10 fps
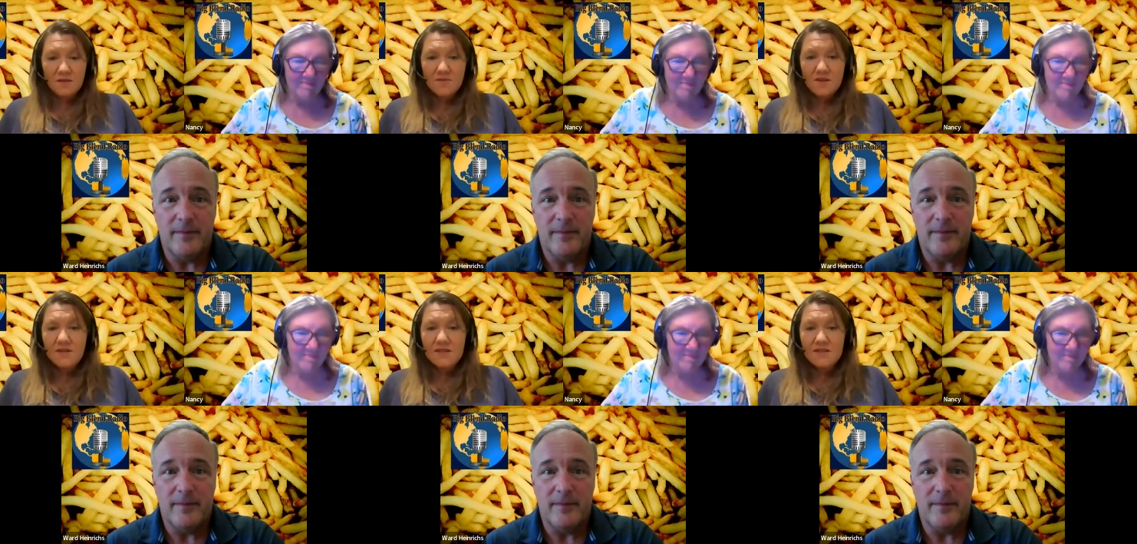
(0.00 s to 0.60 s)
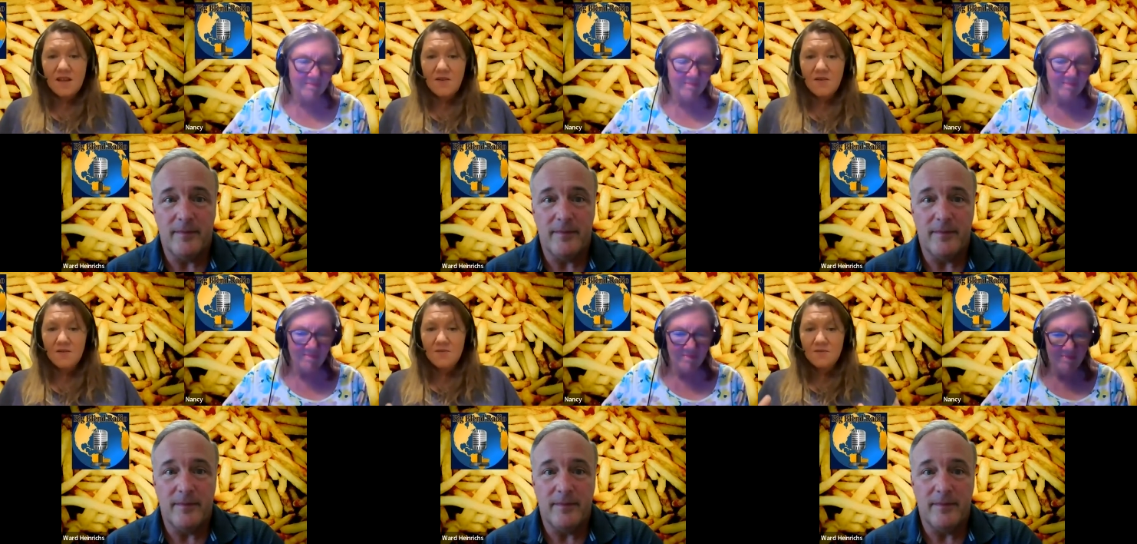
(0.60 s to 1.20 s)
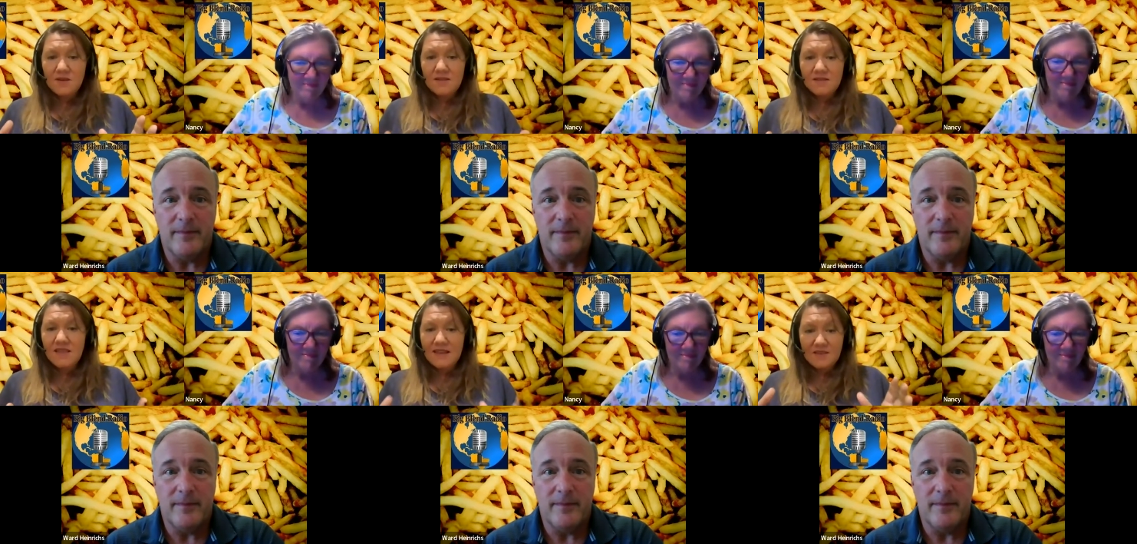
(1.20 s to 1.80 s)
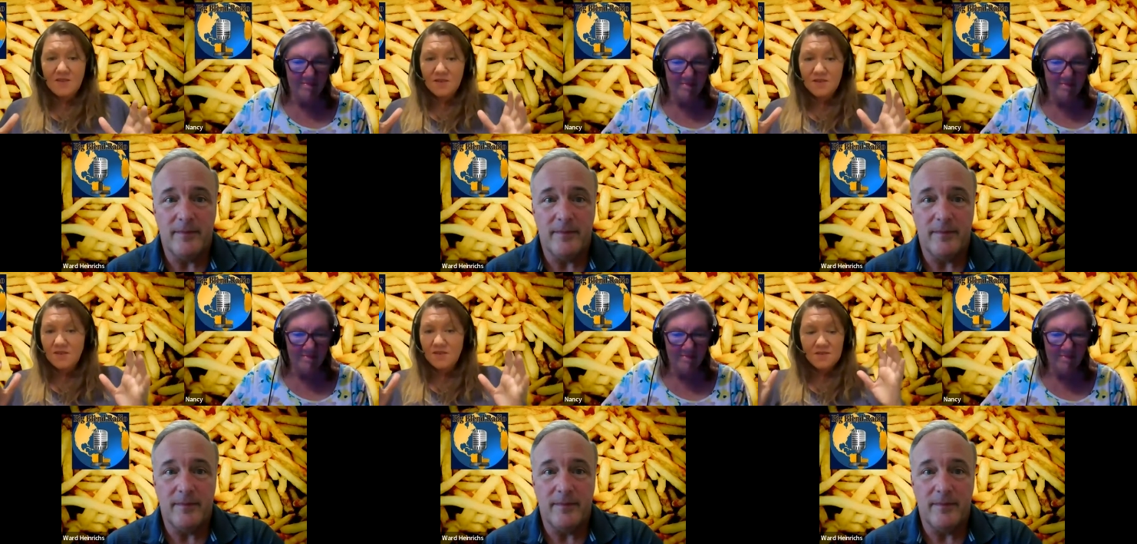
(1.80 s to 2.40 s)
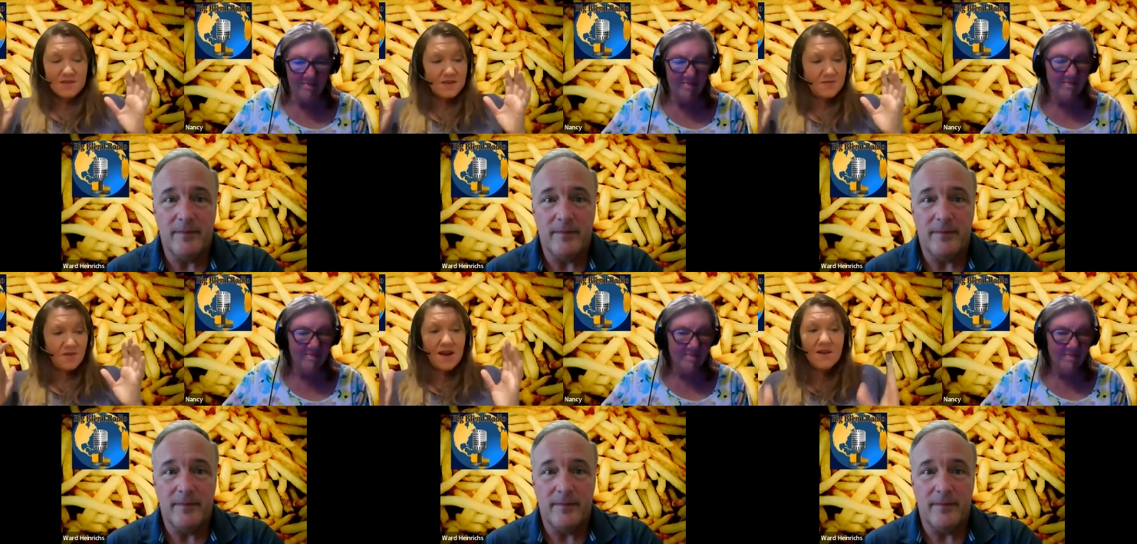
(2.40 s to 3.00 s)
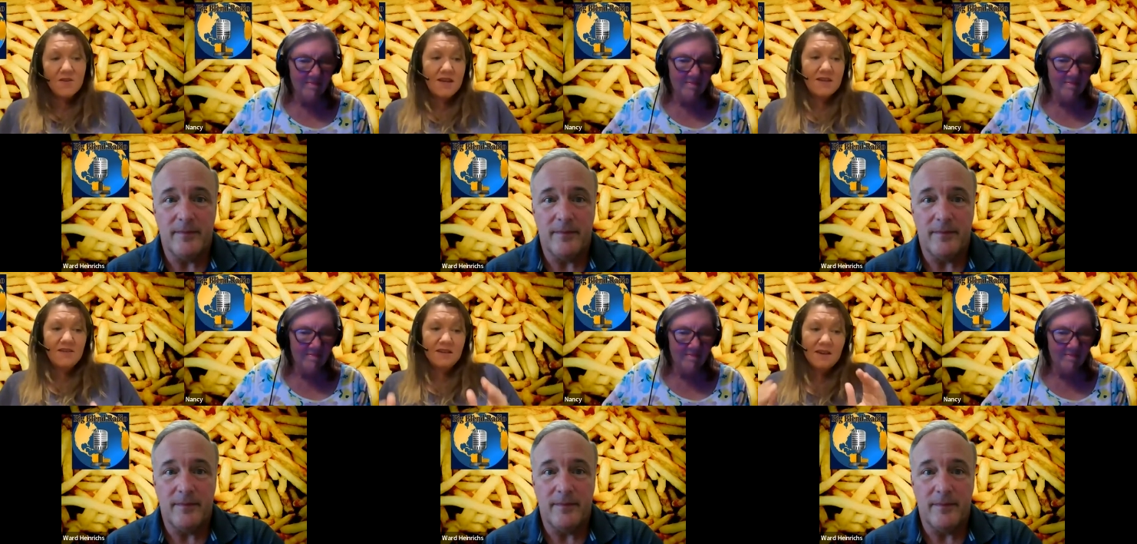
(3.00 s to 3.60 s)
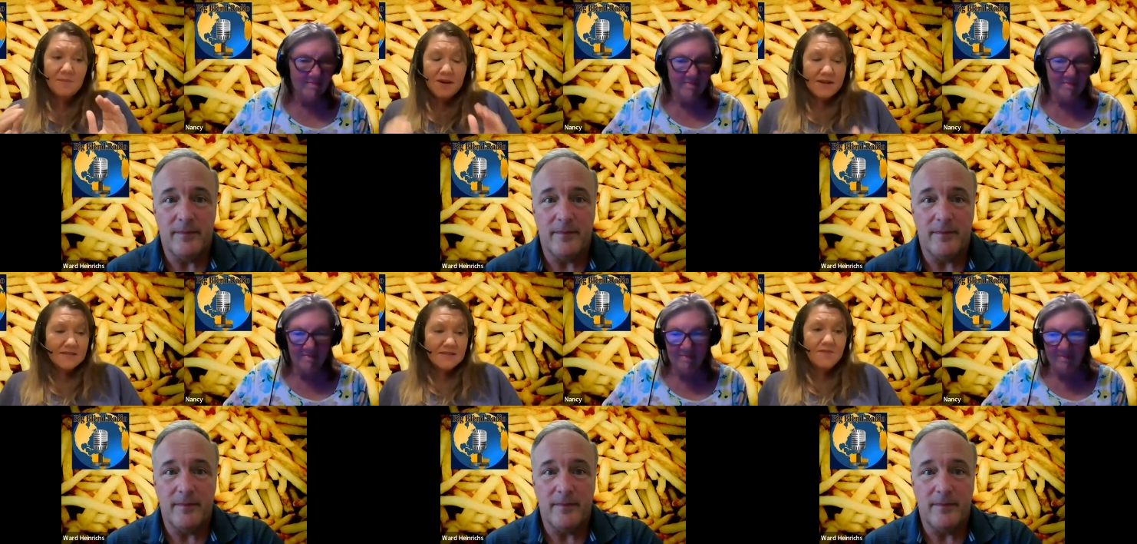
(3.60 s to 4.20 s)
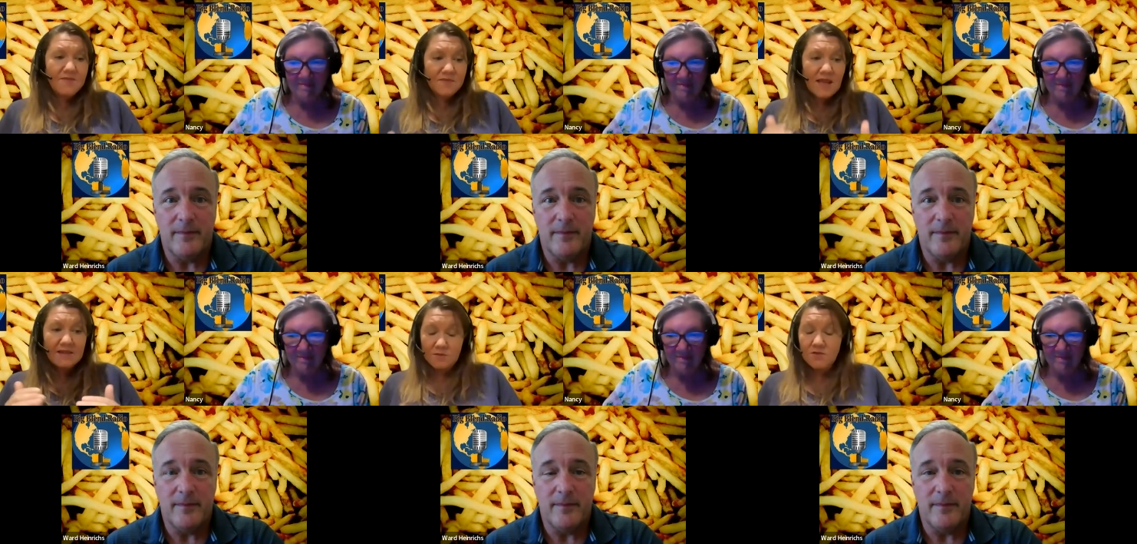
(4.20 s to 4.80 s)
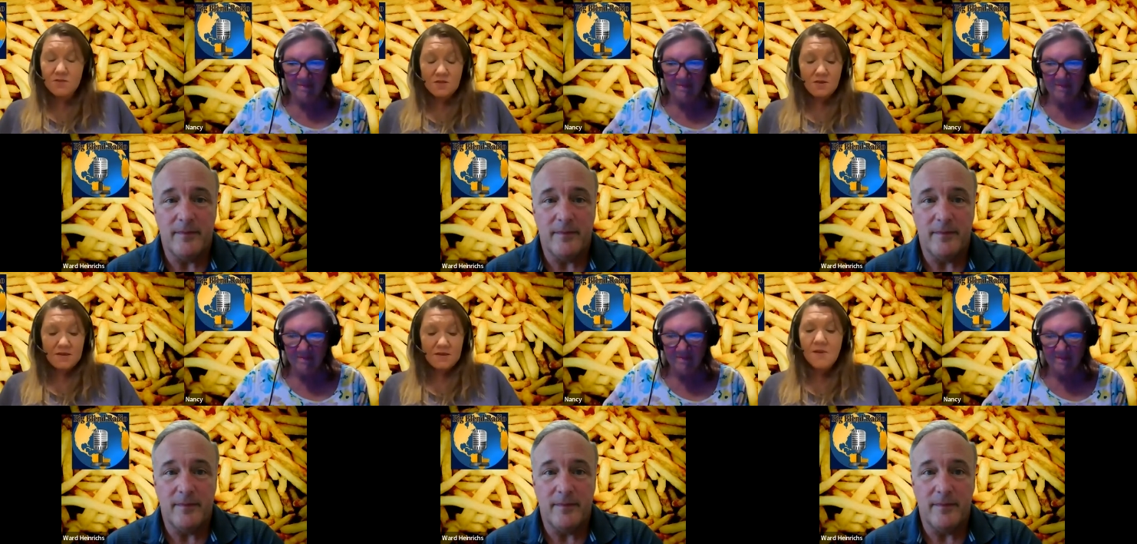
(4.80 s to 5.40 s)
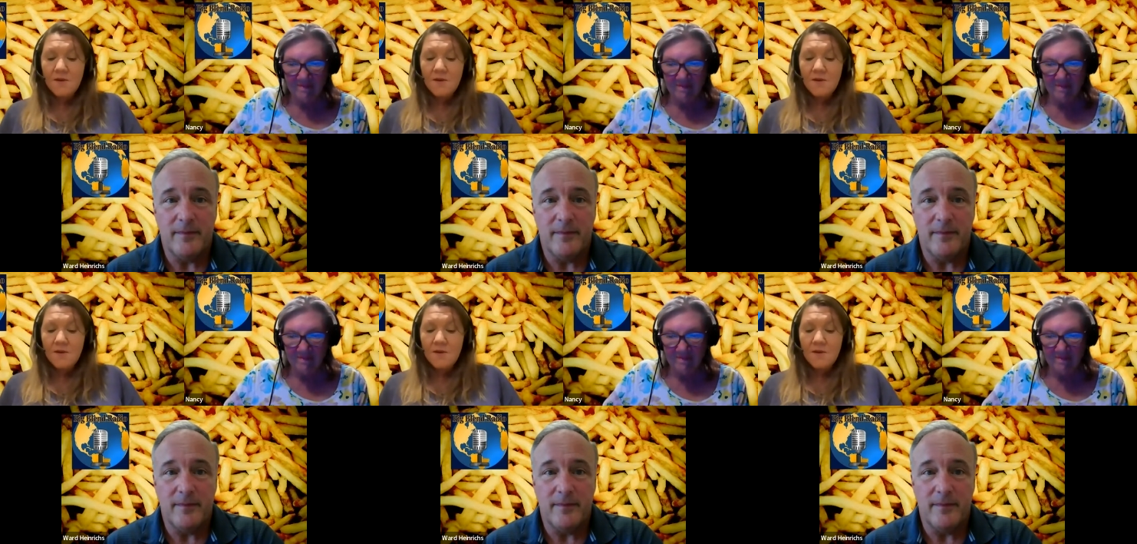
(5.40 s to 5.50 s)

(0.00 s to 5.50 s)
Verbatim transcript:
Speaker 1: There is no real like you're you're if you're hungry and you didn't bring stuff, that's what you're doing.